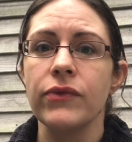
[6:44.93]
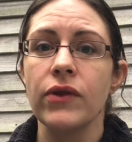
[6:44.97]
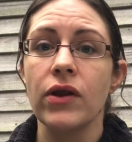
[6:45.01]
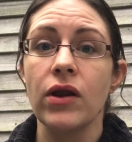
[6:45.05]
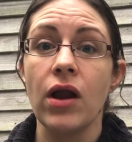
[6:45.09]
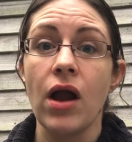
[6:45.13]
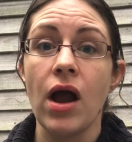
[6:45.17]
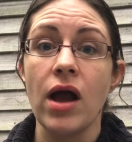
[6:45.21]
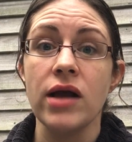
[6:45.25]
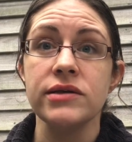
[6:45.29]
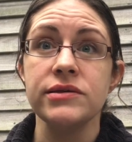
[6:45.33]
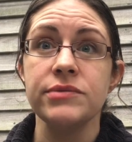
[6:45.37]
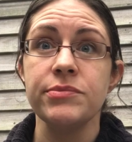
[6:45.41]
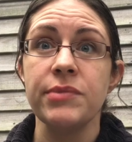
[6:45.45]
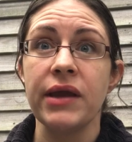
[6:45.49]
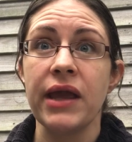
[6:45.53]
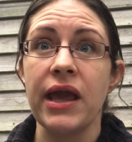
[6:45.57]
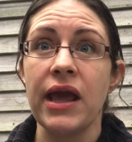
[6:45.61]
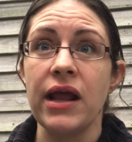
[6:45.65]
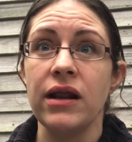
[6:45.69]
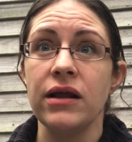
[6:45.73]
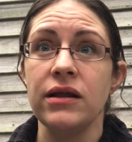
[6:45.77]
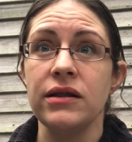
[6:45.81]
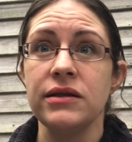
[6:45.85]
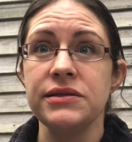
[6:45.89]
cause
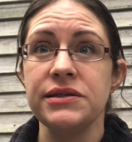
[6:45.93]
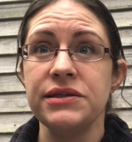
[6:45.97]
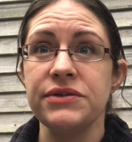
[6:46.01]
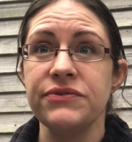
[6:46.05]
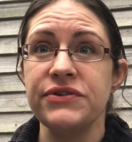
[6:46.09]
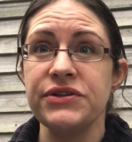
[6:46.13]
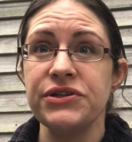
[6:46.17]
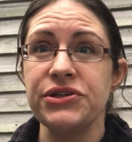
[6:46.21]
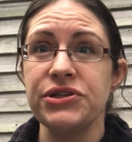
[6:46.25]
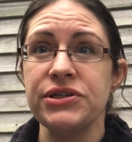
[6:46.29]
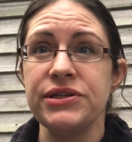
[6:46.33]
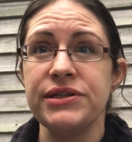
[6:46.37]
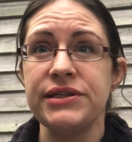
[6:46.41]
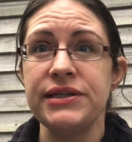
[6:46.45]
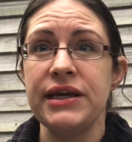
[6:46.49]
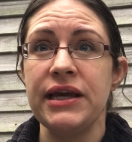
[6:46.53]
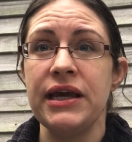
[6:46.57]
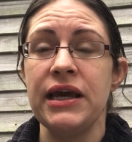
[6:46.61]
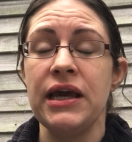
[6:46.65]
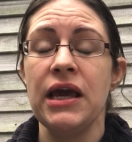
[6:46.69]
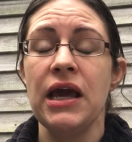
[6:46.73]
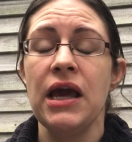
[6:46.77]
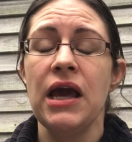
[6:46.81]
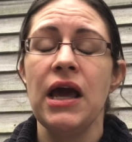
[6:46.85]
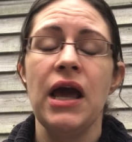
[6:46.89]
mechanical
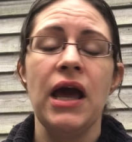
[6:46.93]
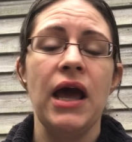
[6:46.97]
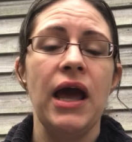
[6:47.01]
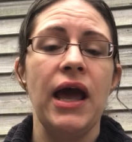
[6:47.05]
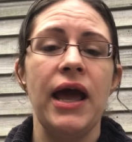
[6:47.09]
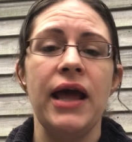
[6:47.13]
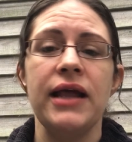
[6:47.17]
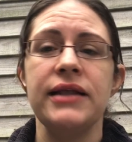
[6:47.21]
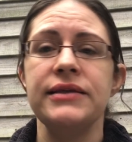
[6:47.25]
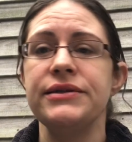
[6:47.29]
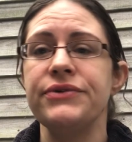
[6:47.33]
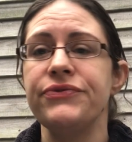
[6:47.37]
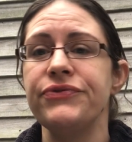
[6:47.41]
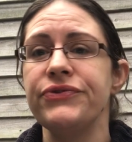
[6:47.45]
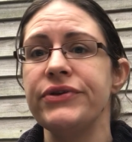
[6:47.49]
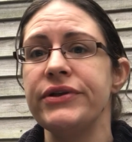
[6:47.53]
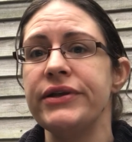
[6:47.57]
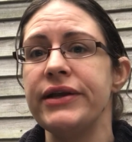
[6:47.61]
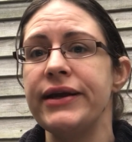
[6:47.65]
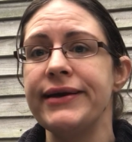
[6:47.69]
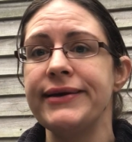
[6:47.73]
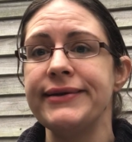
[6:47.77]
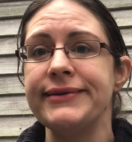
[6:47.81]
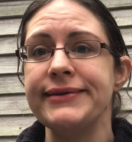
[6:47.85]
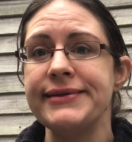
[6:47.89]
insufficiency, and different
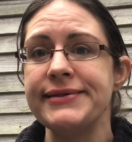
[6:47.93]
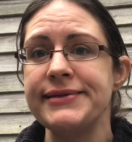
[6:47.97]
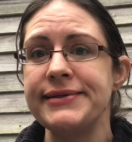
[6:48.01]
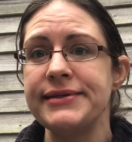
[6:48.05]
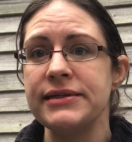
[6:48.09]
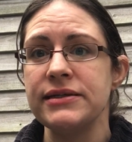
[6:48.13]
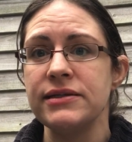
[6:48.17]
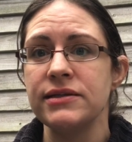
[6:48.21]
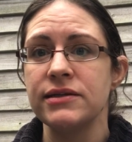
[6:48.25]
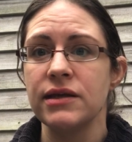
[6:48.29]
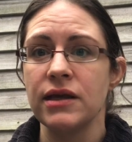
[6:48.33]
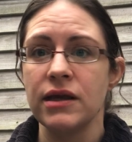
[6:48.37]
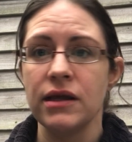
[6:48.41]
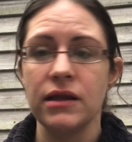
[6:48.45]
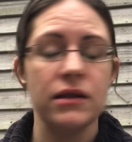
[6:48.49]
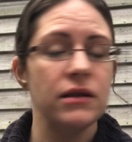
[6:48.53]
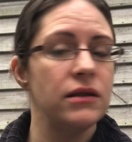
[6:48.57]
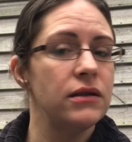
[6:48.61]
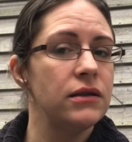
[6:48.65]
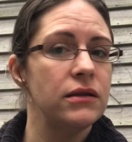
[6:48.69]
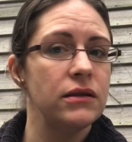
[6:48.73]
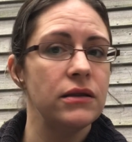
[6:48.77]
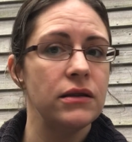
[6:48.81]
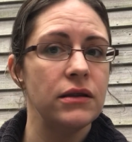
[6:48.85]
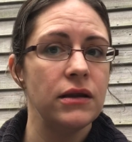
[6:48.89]
illnesses
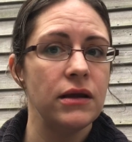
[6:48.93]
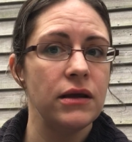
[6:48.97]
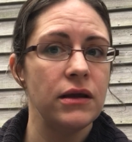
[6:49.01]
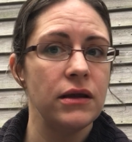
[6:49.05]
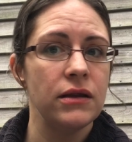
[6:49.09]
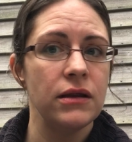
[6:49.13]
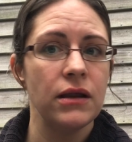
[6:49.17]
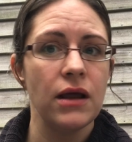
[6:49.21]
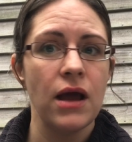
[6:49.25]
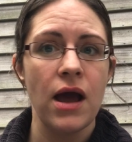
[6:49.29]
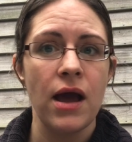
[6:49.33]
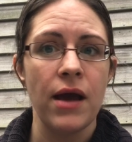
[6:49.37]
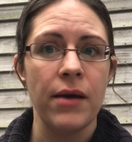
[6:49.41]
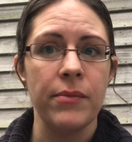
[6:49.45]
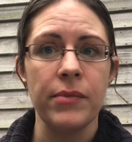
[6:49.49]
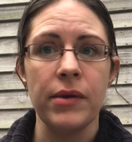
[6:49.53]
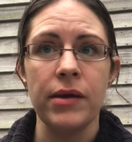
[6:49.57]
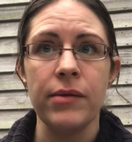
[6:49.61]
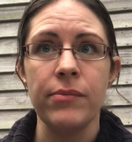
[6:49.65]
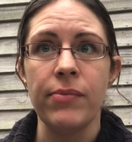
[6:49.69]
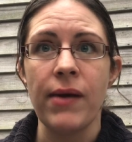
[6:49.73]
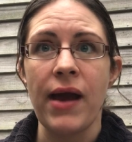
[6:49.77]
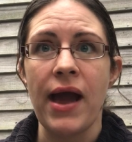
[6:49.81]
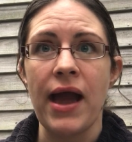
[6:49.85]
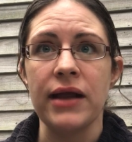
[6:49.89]
can
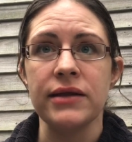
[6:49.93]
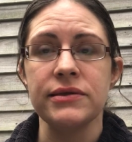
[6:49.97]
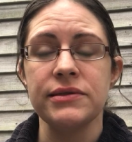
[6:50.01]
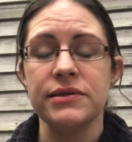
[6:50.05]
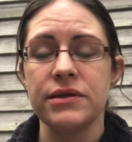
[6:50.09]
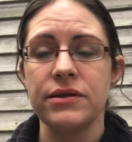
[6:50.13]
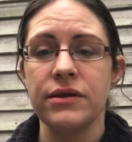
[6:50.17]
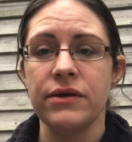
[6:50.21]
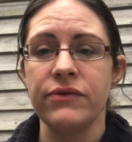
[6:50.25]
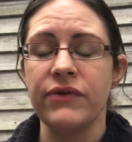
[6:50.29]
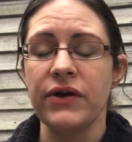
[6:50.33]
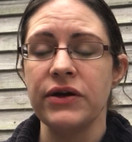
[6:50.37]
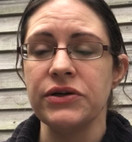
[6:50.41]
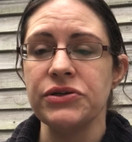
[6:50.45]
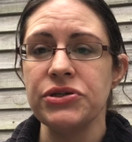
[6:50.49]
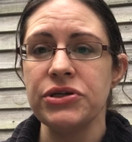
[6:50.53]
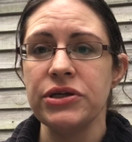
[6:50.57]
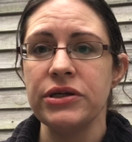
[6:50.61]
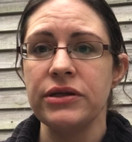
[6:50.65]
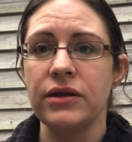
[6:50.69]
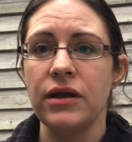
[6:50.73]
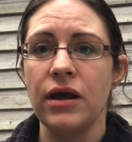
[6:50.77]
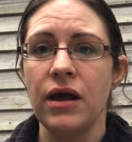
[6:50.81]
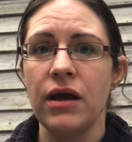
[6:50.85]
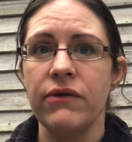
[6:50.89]
impact the
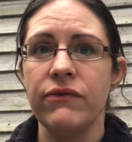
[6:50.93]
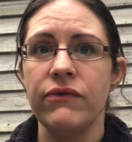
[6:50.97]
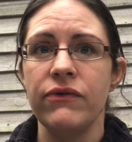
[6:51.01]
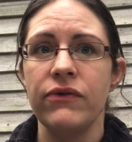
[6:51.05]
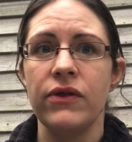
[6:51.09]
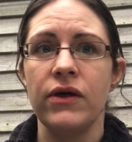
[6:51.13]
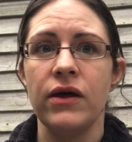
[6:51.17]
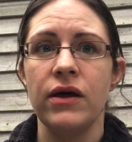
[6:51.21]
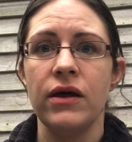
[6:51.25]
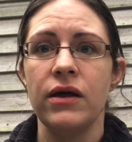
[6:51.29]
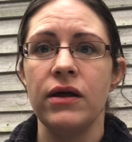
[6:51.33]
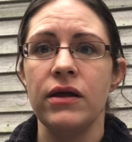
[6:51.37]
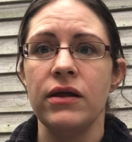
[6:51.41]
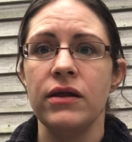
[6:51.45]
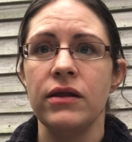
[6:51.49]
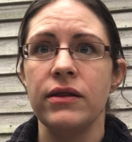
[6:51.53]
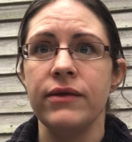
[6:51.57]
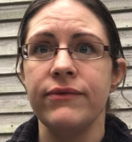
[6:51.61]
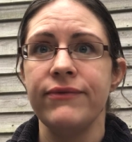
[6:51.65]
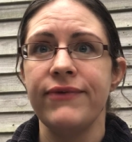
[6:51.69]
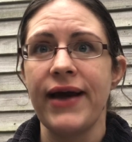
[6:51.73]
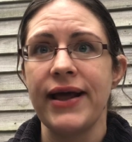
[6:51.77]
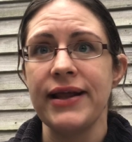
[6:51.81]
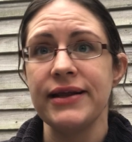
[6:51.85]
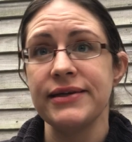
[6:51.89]
function of the
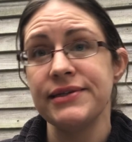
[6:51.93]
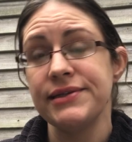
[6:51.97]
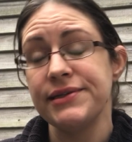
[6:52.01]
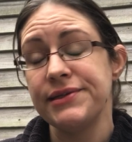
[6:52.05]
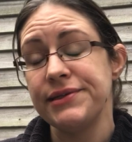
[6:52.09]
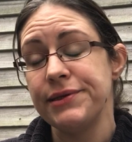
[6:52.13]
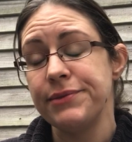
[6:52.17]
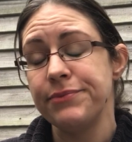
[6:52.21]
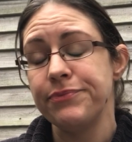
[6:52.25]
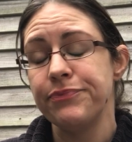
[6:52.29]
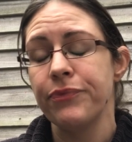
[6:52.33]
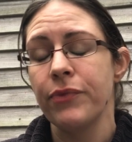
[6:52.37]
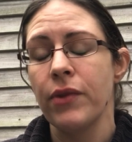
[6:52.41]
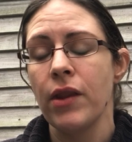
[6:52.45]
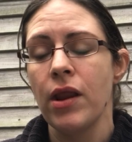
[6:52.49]
lymphatic system.